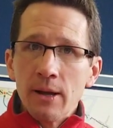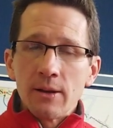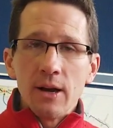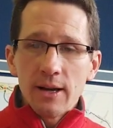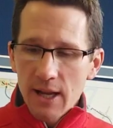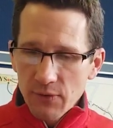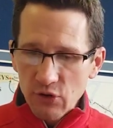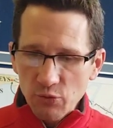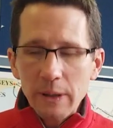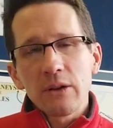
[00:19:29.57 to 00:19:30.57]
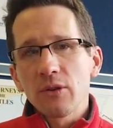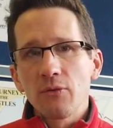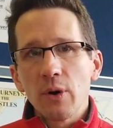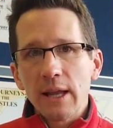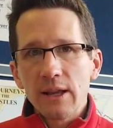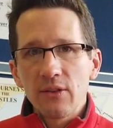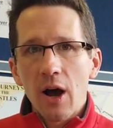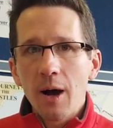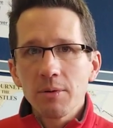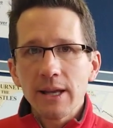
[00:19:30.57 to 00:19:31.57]
God never speaks of what he's
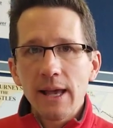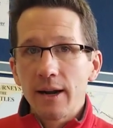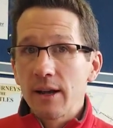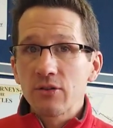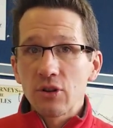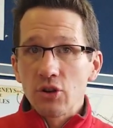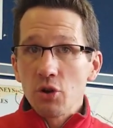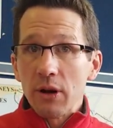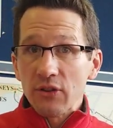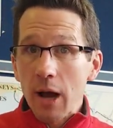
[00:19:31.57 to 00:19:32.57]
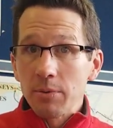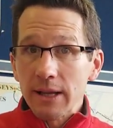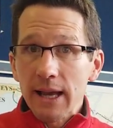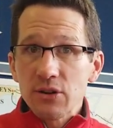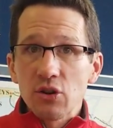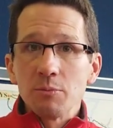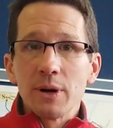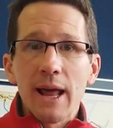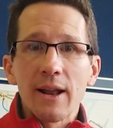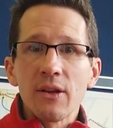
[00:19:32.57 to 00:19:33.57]
obligated us to do as obligation,
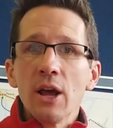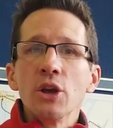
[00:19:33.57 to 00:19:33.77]
but